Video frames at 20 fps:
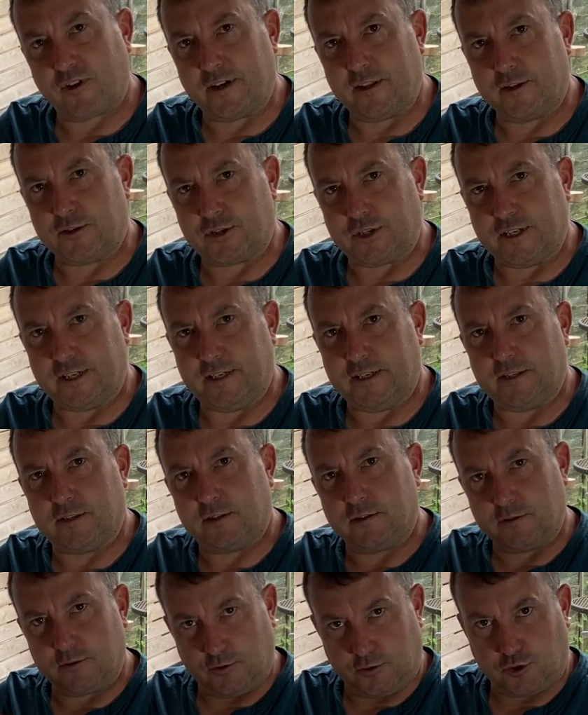the cheese,
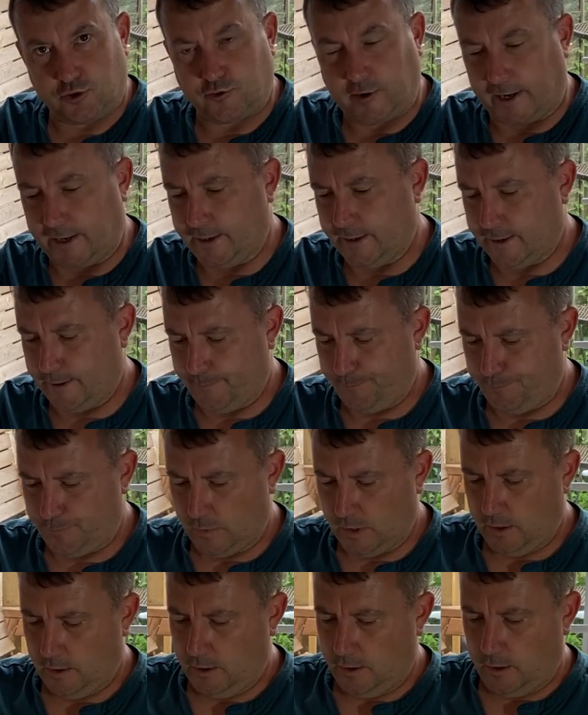strain it,
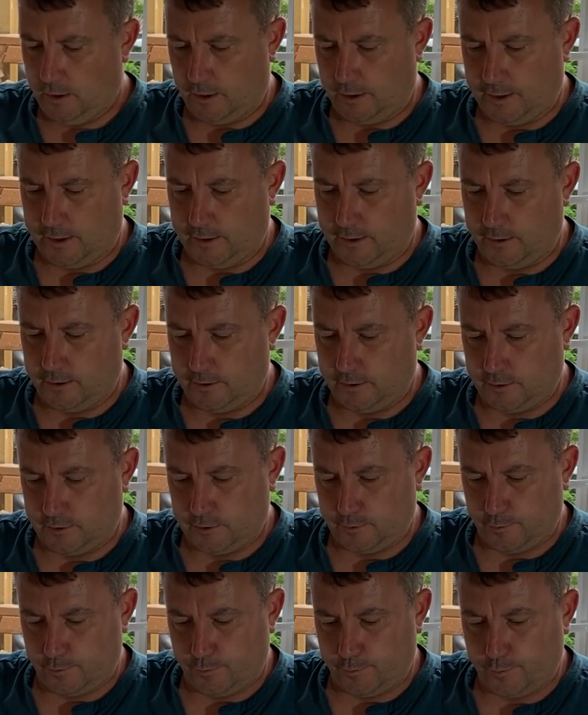and then
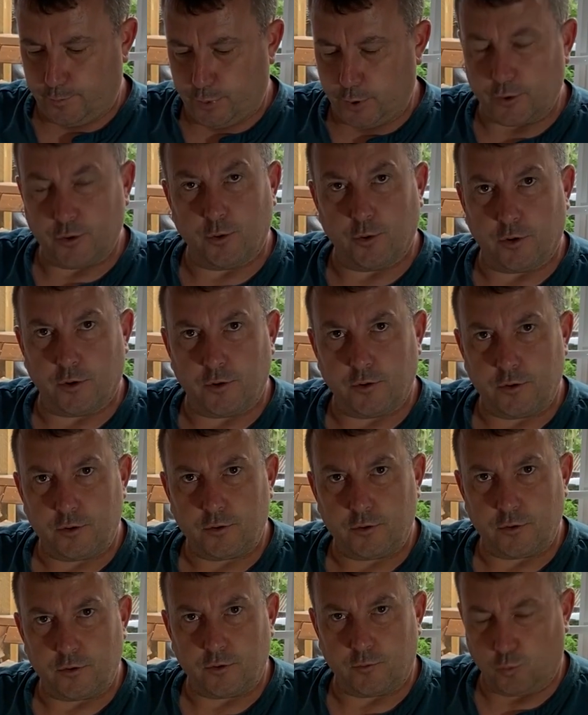put
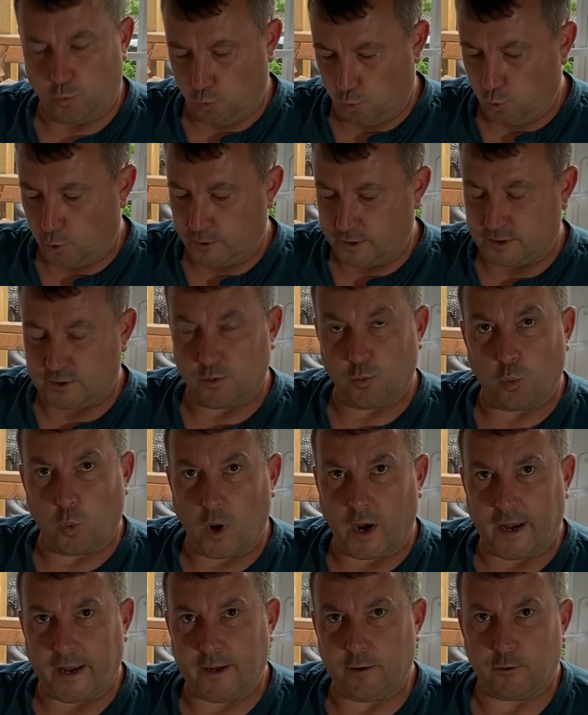what is
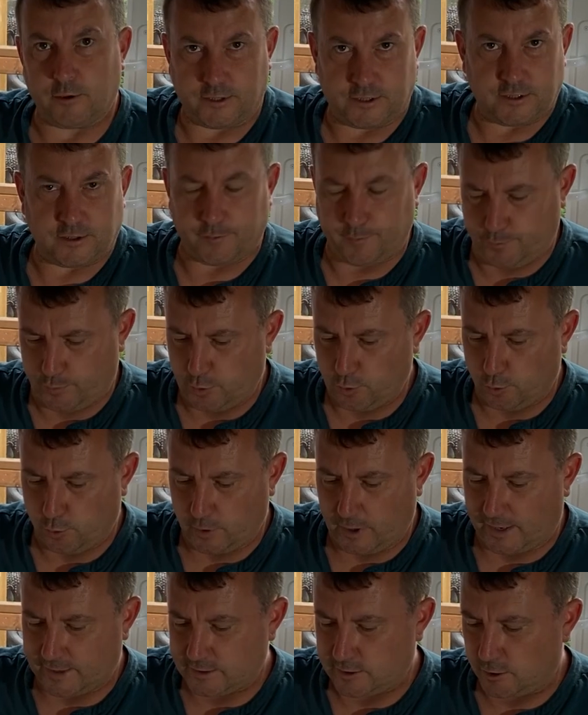a pure
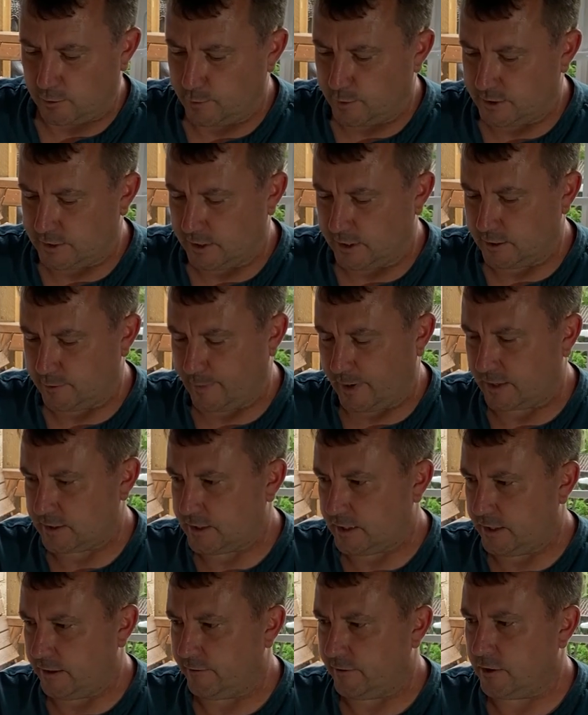Lactobacillus
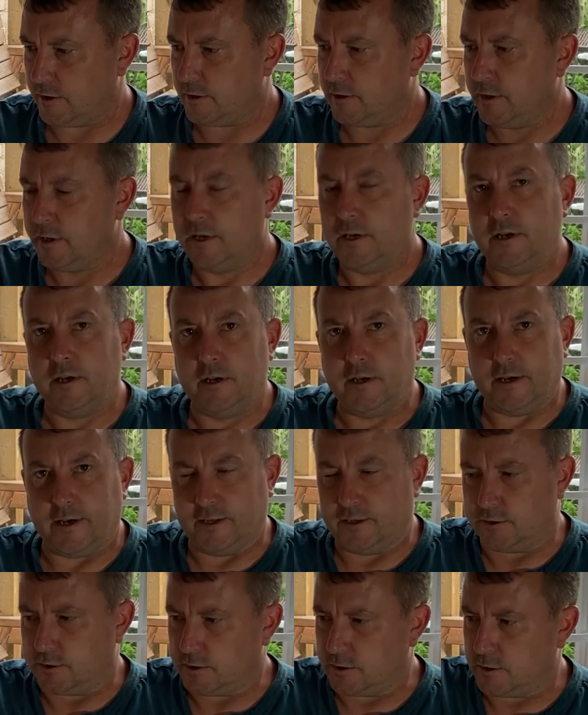bacteria
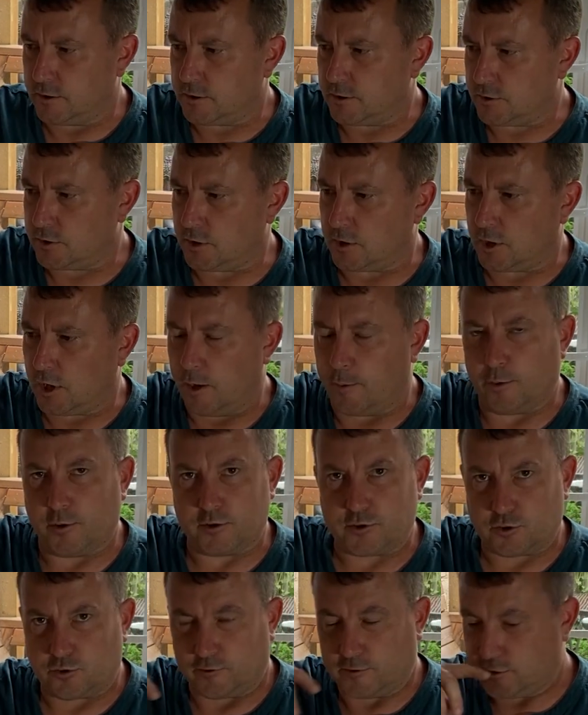into a couple of
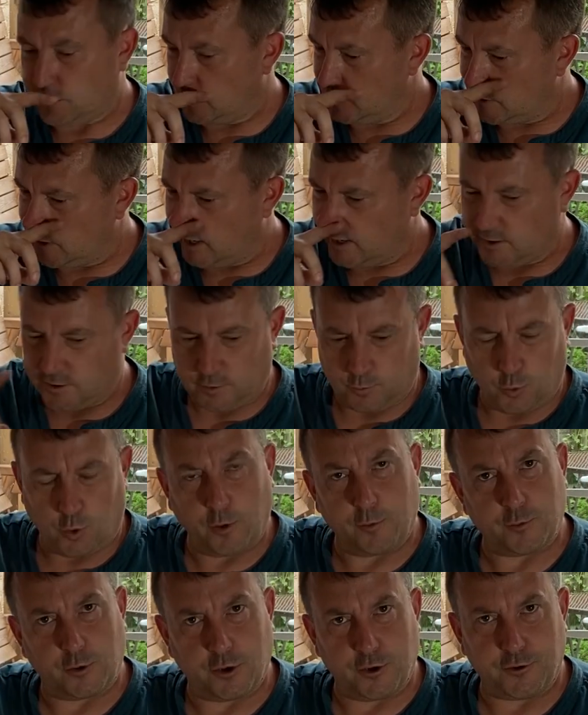storage containers. And what
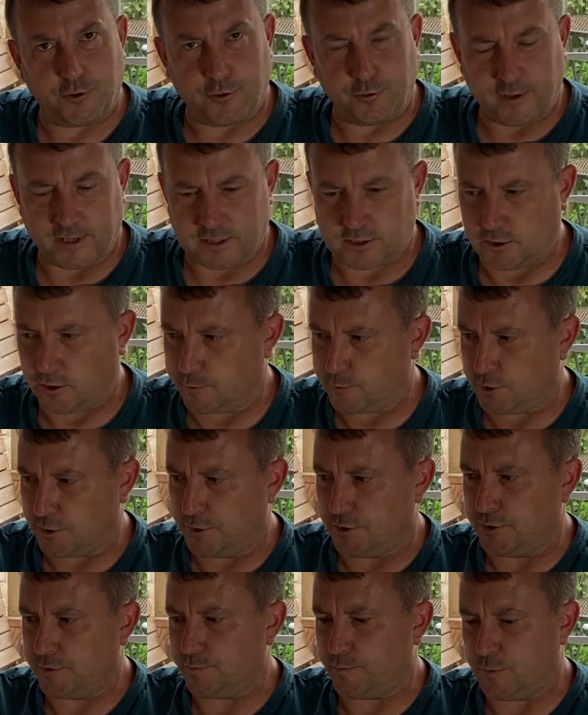I'm going to do this time is I'm
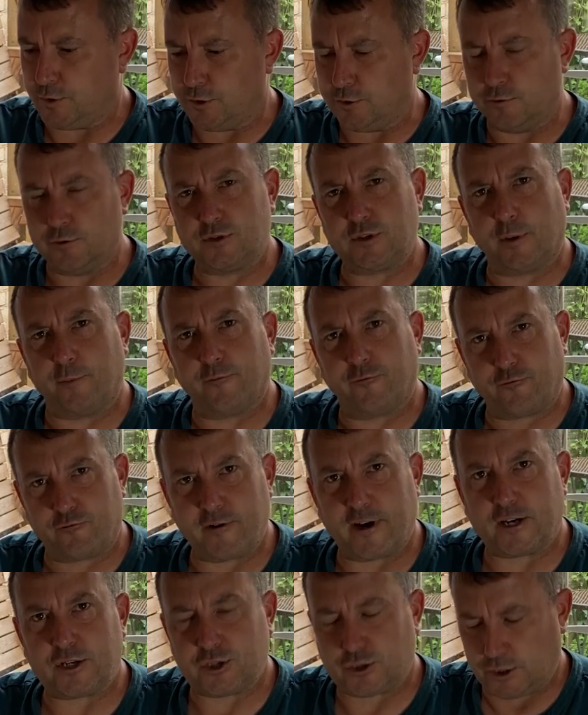going to use some
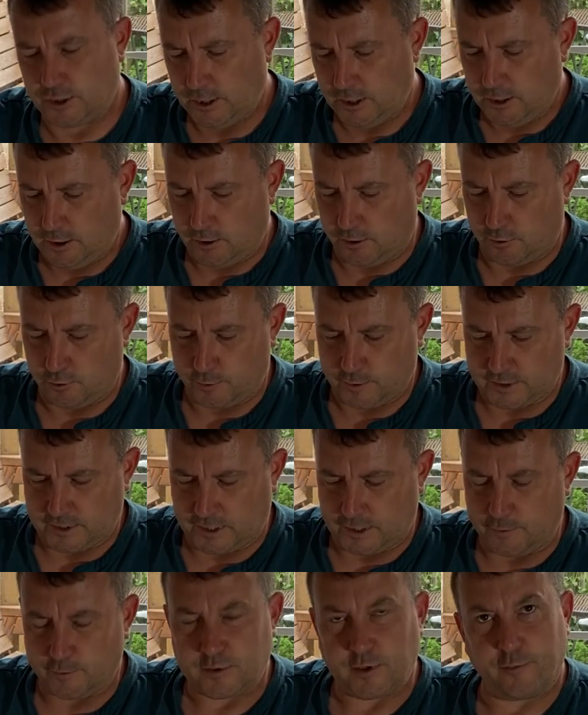fresh. I always
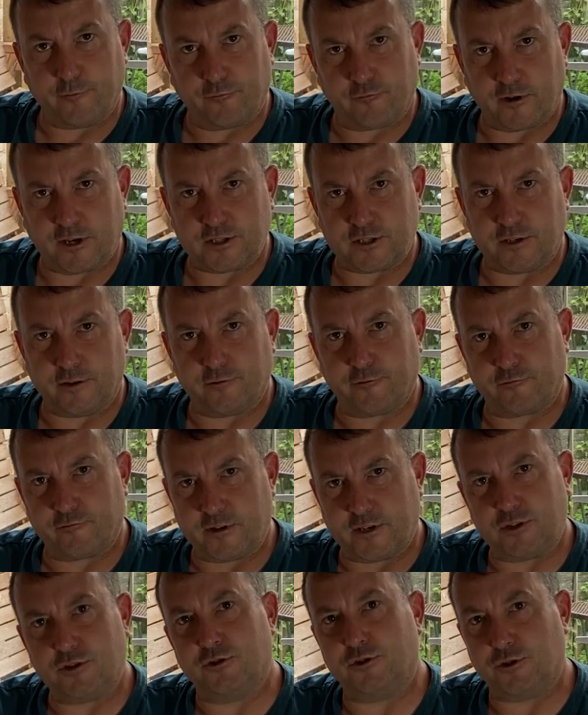keep some fresh in the
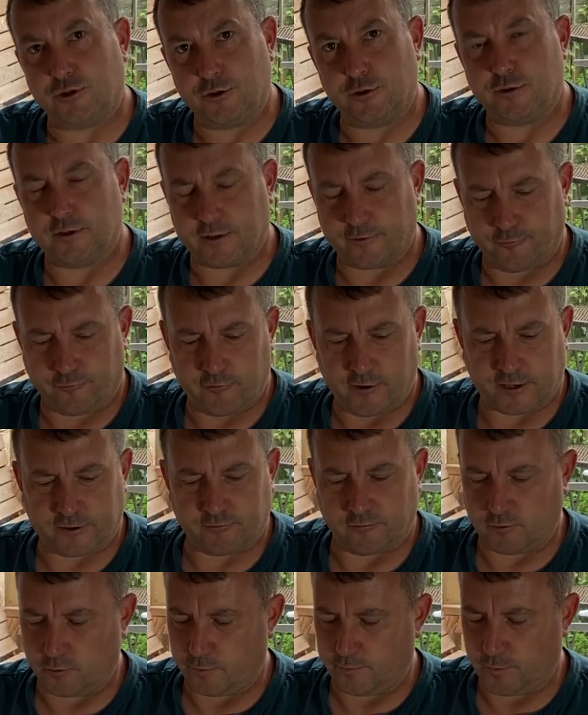fridge and just use it fresh
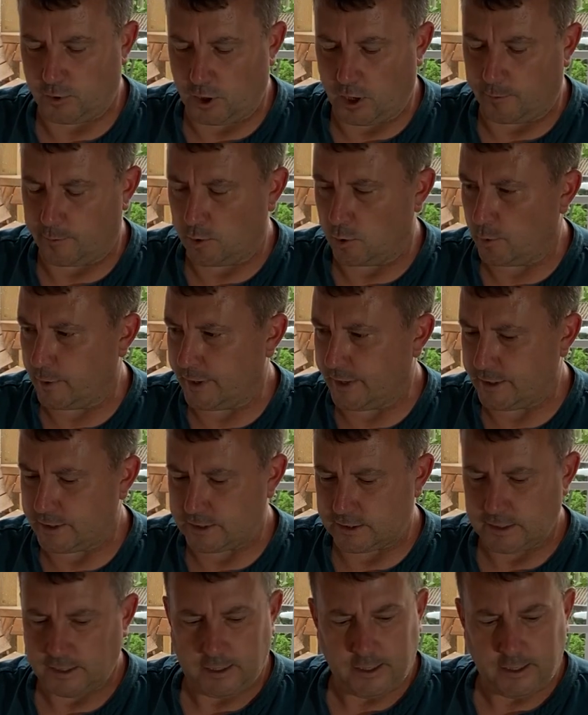for a couple of weeks.